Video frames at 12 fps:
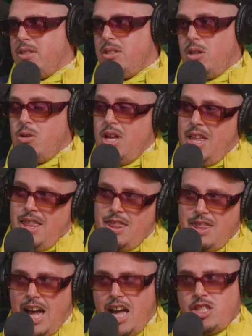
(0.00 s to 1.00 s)
Yeah. So
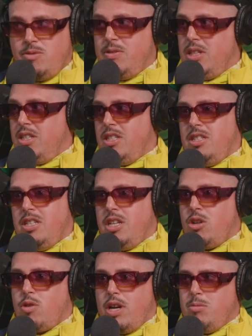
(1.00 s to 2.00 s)
that's feeling
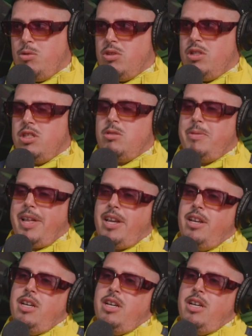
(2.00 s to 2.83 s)
incredible to just be like,